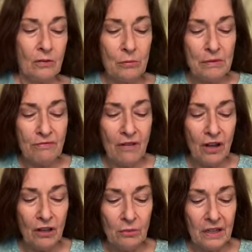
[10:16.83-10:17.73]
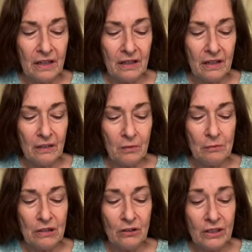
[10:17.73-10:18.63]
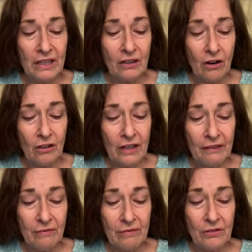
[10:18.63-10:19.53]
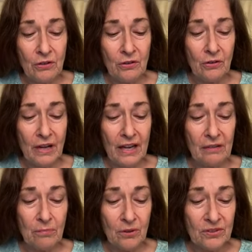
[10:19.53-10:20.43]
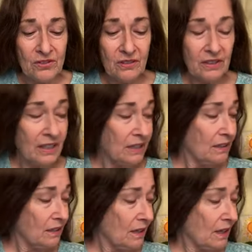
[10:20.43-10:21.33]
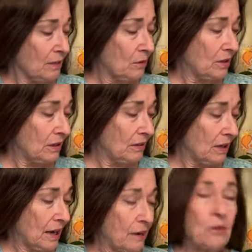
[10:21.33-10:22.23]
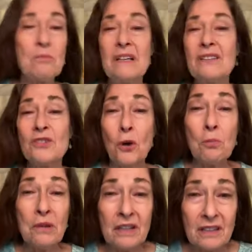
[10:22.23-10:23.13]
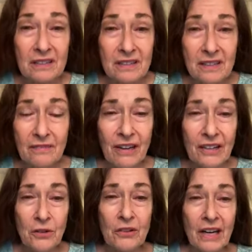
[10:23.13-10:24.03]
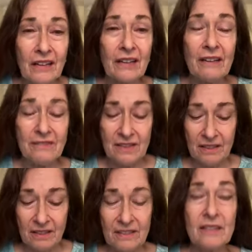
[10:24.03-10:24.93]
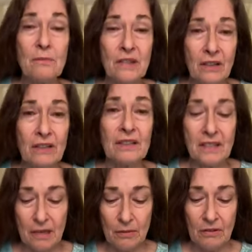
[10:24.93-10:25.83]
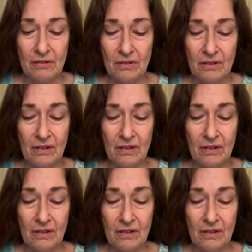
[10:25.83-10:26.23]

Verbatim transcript: We'll be following, we'll be looking at our life review. And personally, I want to, I will be so pissed if I know that I left something on the table.